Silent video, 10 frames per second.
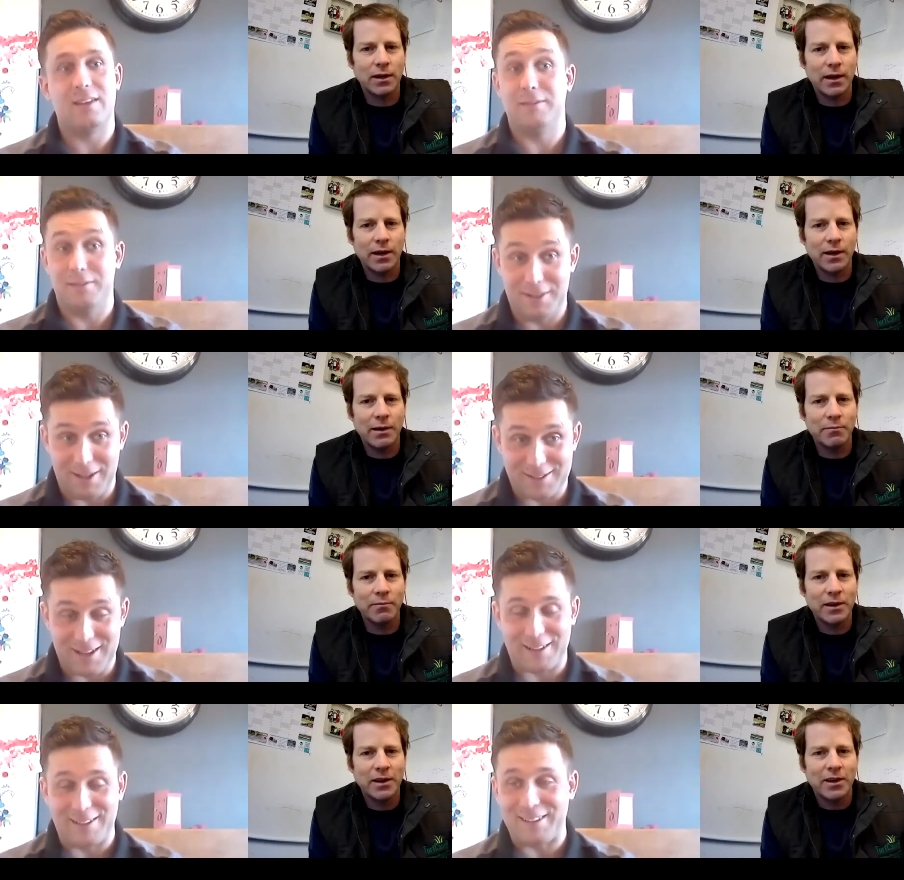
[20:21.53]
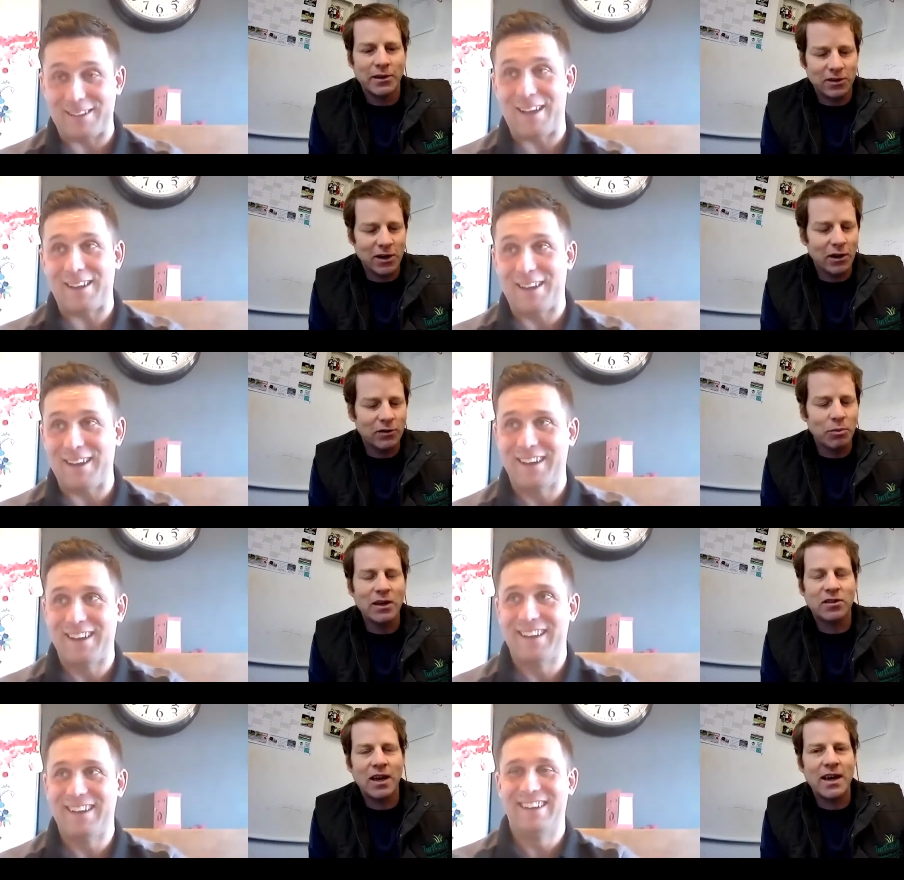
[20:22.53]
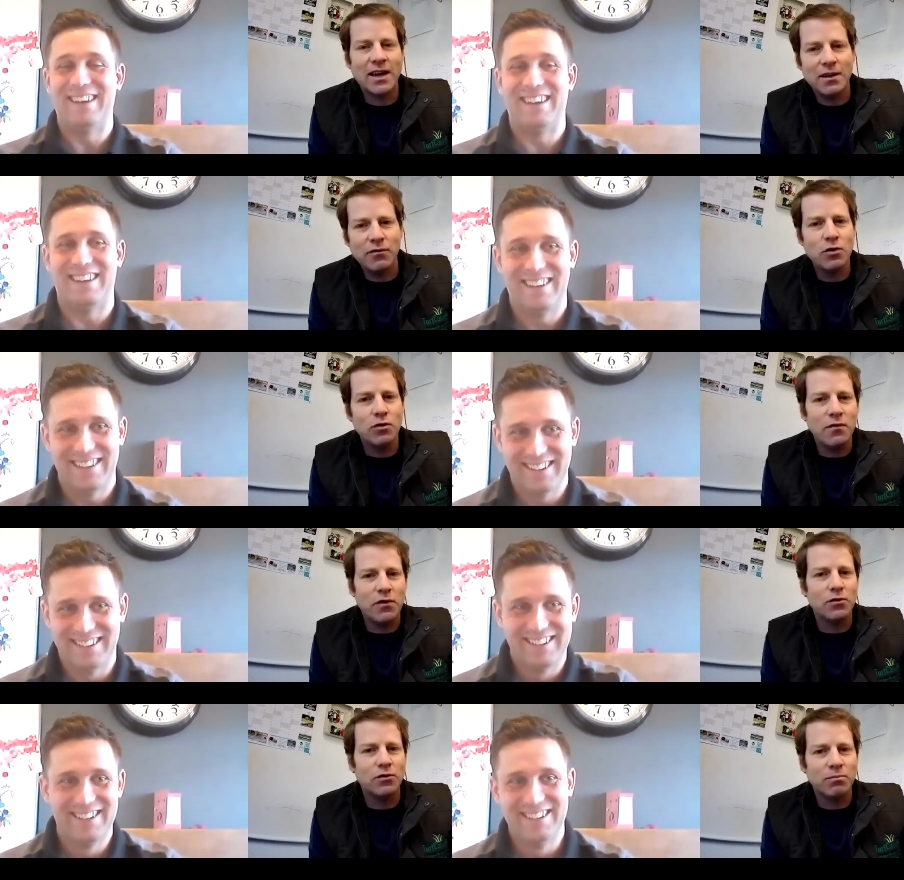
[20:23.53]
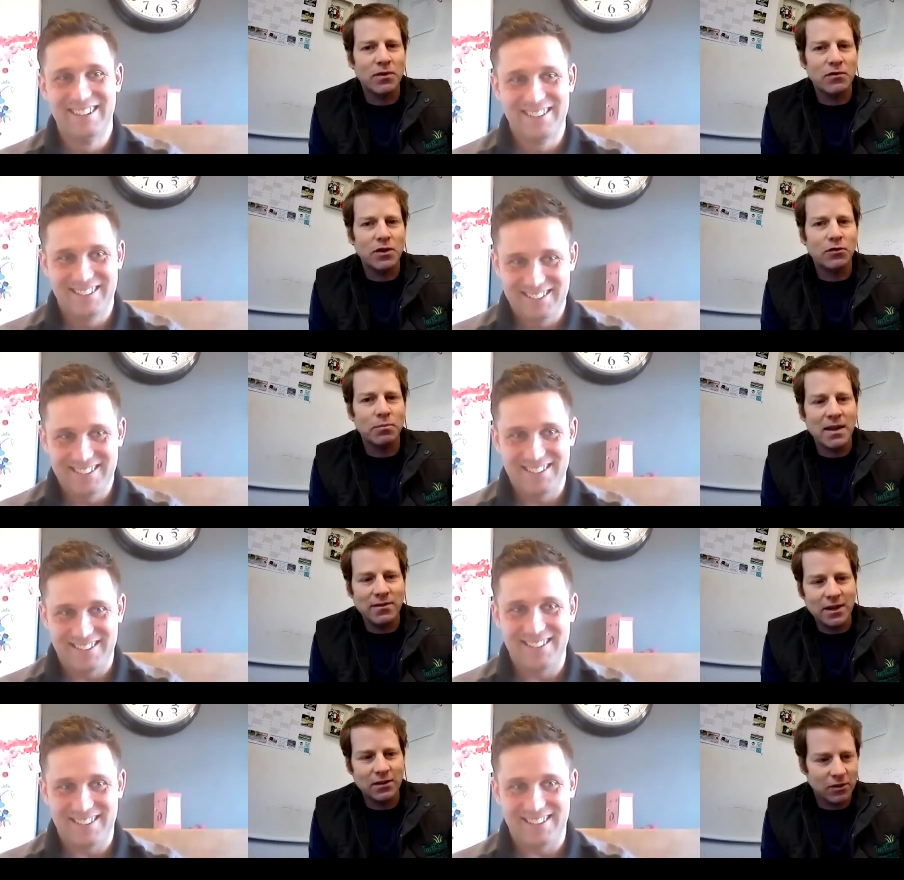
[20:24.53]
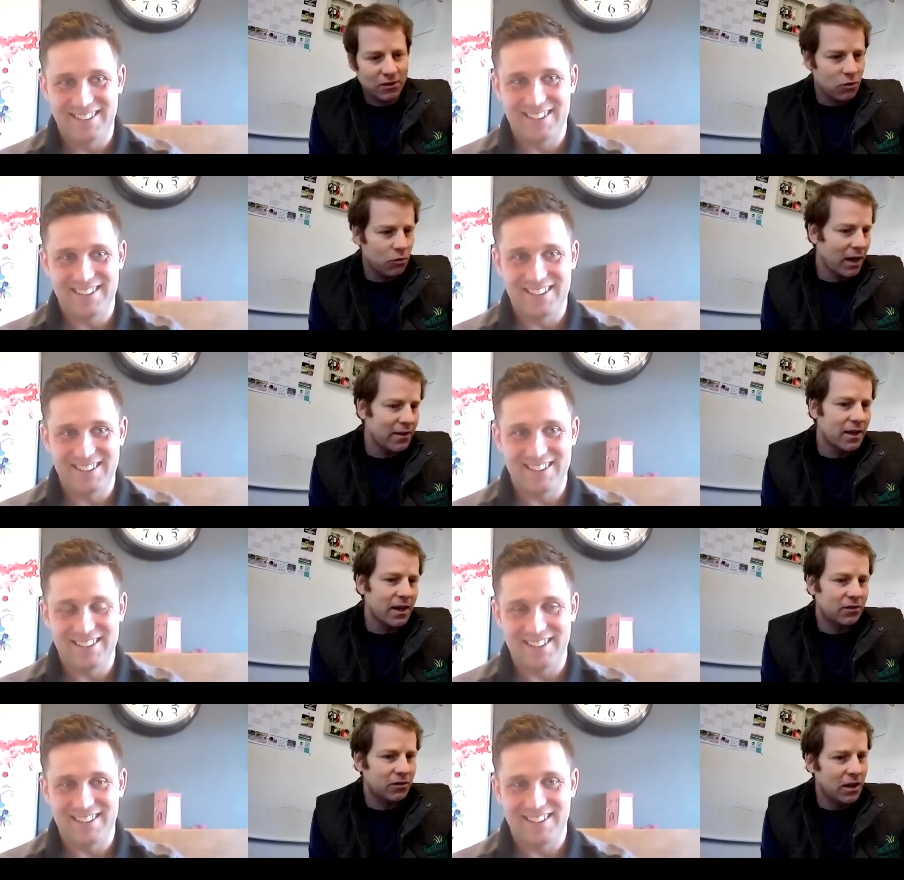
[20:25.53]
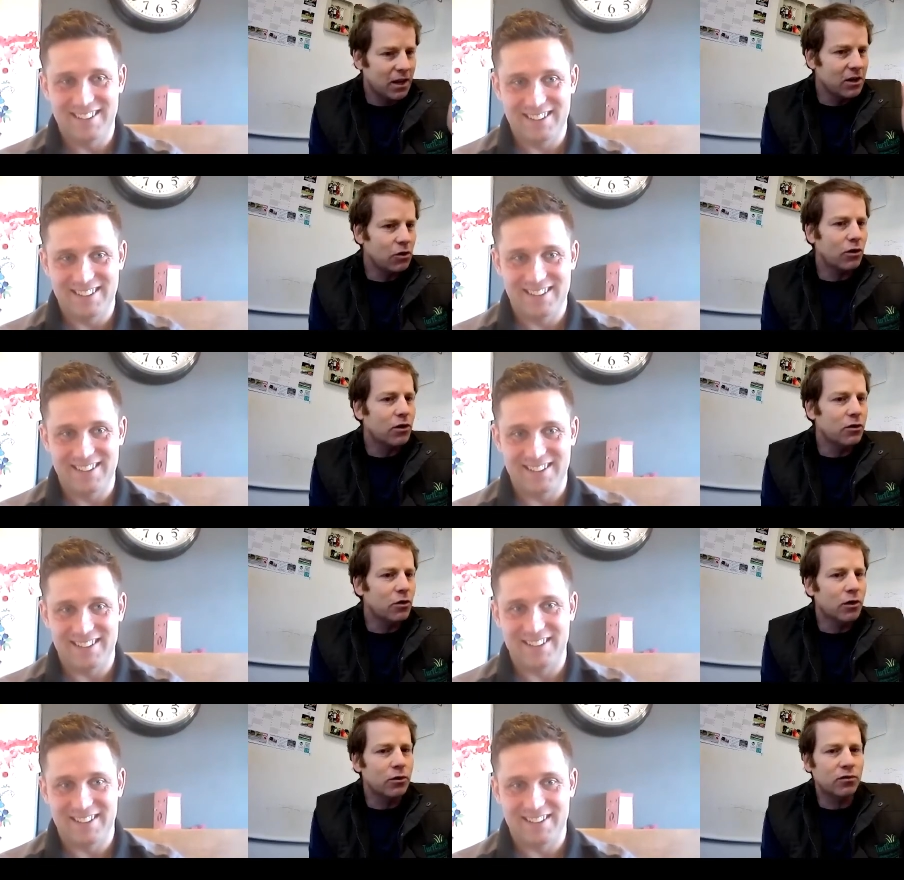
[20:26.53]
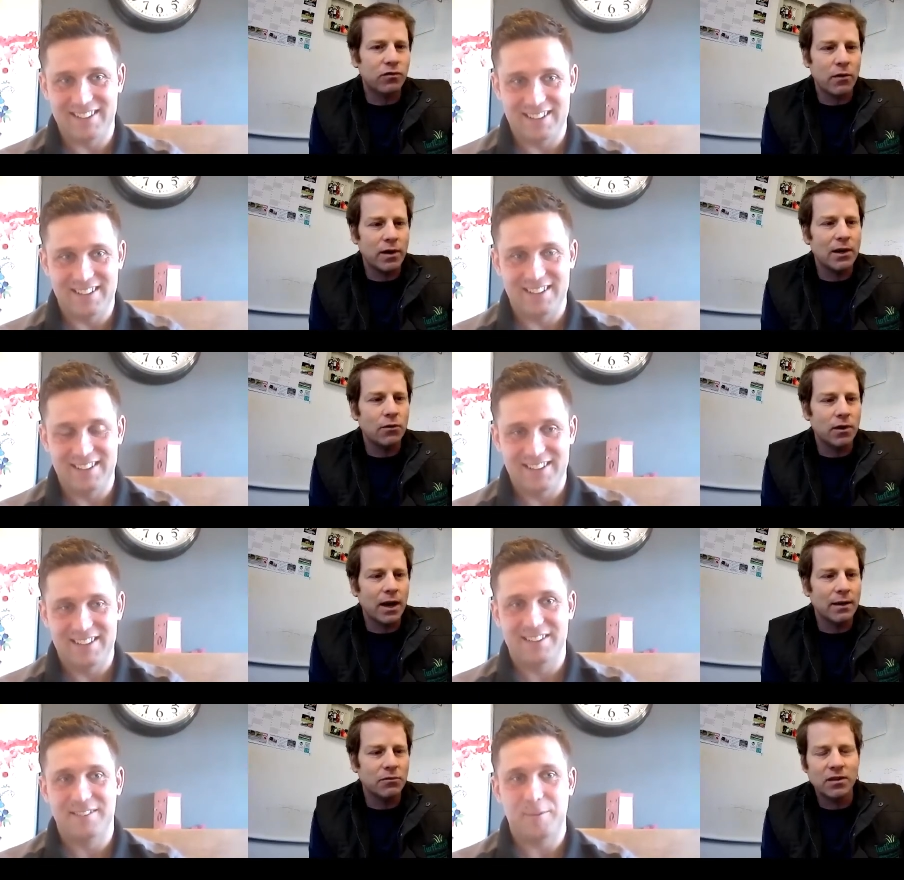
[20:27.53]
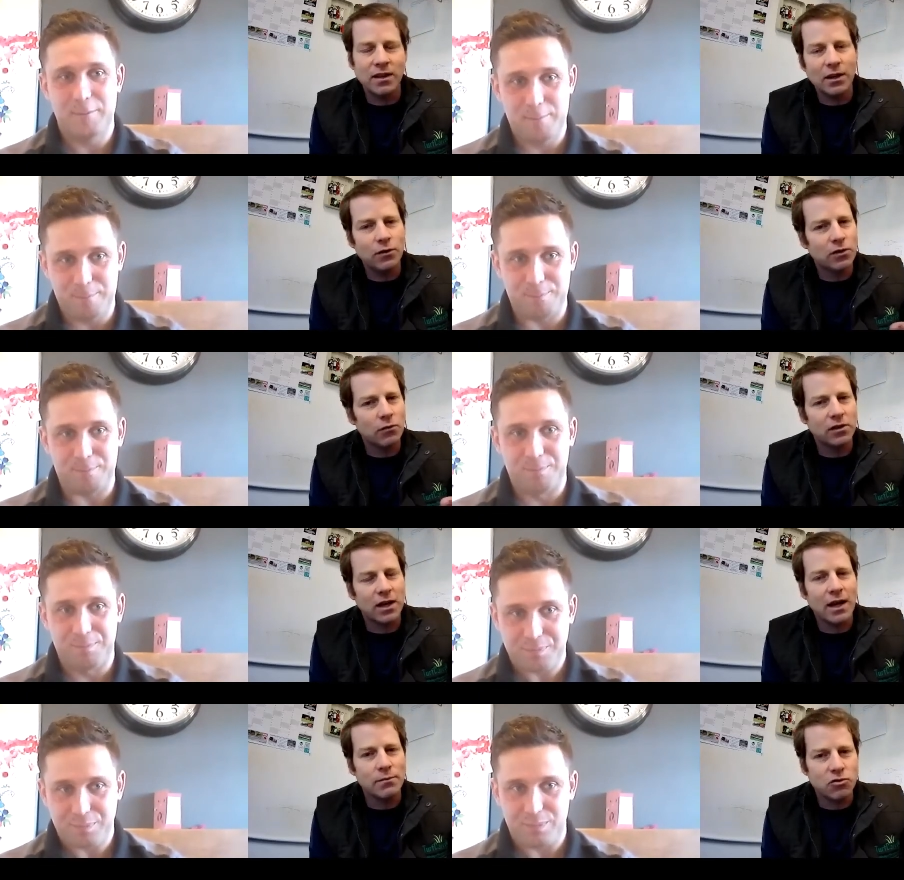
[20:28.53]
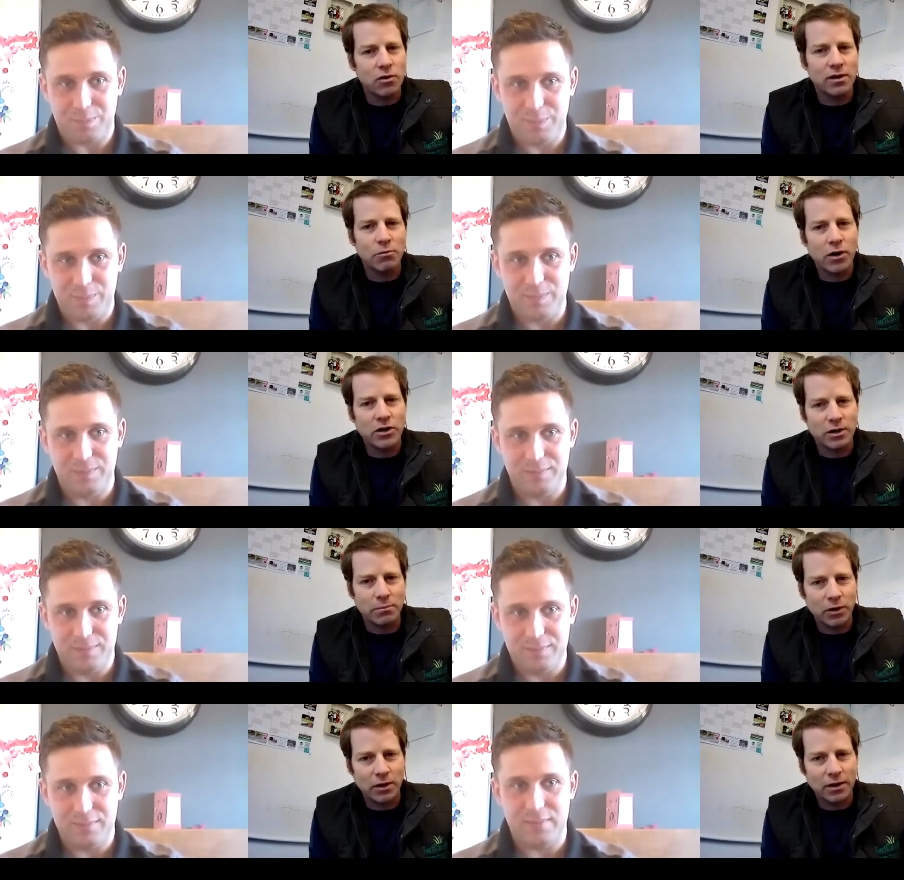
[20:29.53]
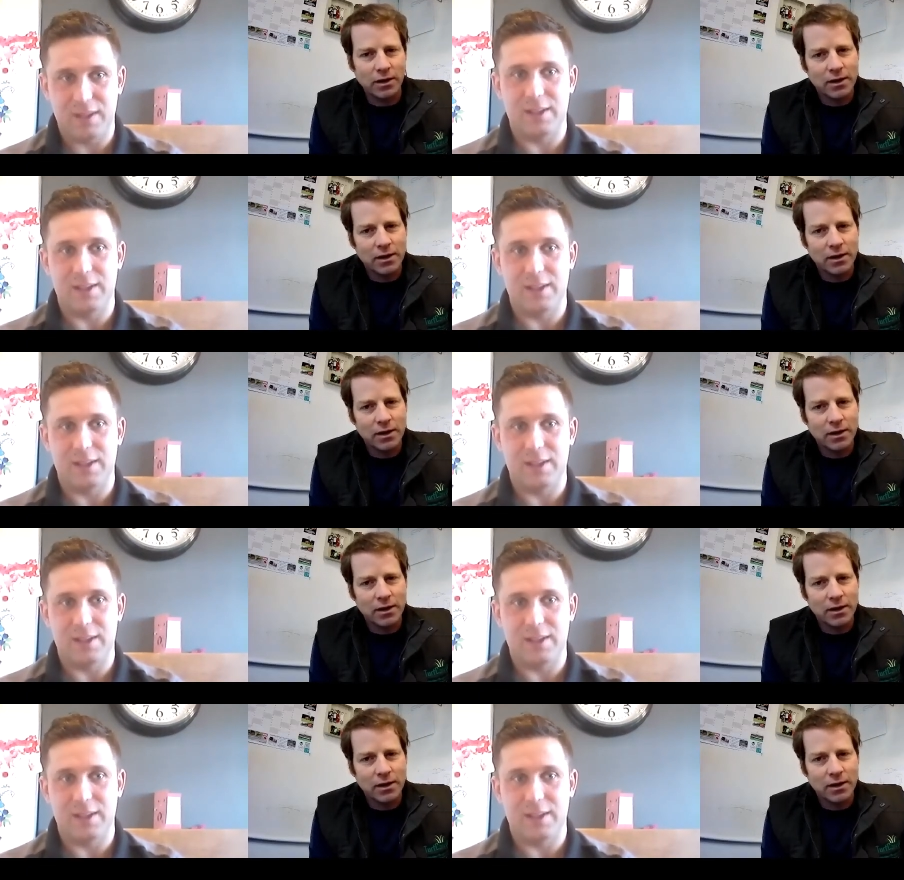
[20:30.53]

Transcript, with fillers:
Speaker 1: Um, exactly. Yeah, yeah. know, we're saying if you, if you if you spend this and you'll get this, and you'll you'll lose very little games, and they lose mm loads of games. You're under pressure, but